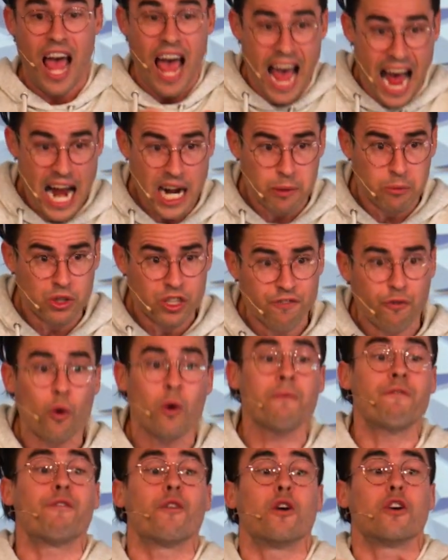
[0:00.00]
Adam was
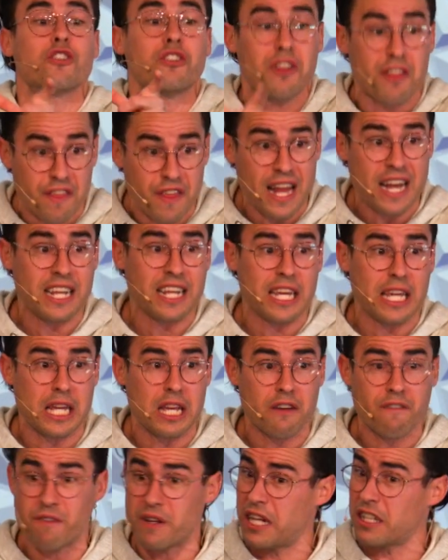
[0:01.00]
formed first, then Eve.